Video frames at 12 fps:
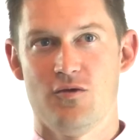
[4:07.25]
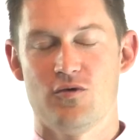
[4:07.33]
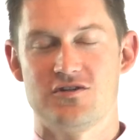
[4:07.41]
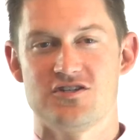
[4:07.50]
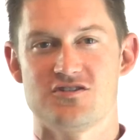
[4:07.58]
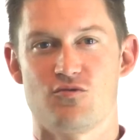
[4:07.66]

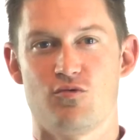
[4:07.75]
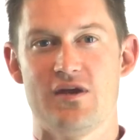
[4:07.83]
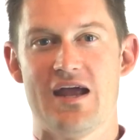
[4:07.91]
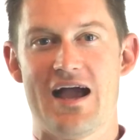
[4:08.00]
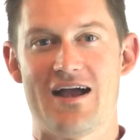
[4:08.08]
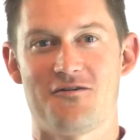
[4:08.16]
which is
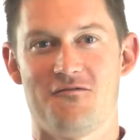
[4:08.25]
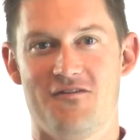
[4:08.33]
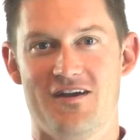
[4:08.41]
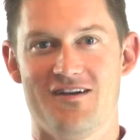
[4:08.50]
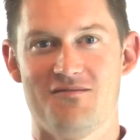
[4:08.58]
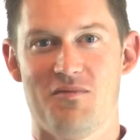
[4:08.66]

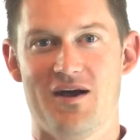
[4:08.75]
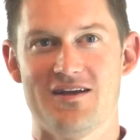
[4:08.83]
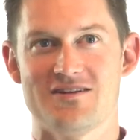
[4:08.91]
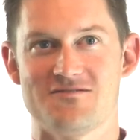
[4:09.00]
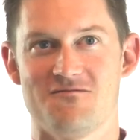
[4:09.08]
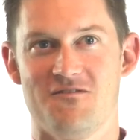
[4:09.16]
re-aggravated by
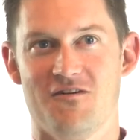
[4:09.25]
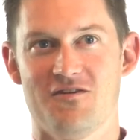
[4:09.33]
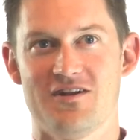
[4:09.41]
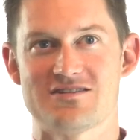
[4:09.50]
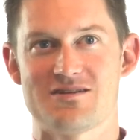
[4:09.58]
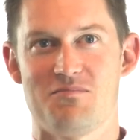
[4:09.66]
his
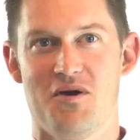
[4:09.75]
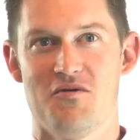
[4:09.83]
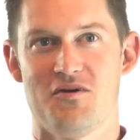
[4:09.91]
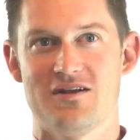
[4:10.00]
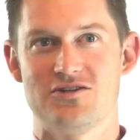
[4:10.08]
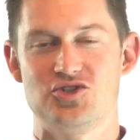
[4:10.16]
villainous
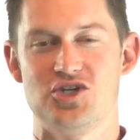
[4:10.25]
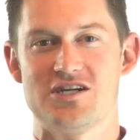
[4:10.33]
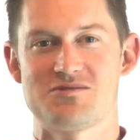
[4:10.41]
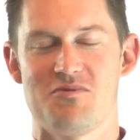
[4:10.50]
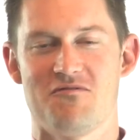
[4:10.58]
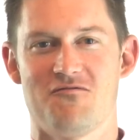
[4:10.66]
opponent
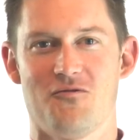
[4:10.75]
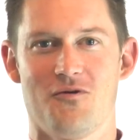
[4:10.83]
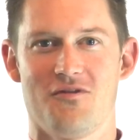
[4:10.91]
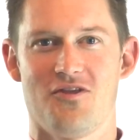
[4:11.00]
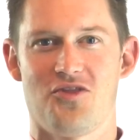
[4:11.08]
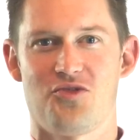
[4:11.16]
just
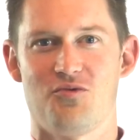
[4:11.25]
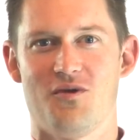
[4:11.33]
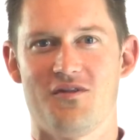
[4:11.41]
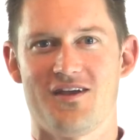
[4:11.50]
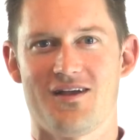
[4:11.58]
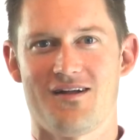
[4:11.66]
before the
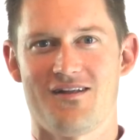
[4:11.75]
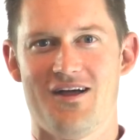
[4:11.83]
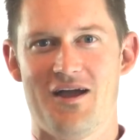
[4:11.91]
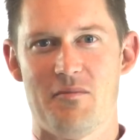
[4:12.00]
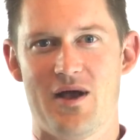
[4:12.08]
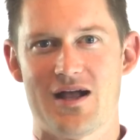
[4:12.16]
thrilling
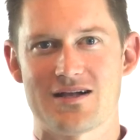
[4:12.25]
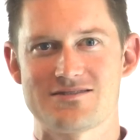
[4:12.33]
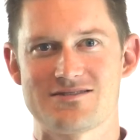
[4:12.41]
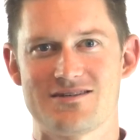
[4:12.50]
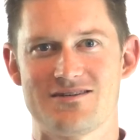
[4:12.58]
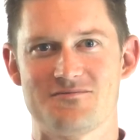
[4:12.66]

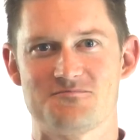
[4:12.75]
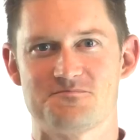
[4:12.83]
climax.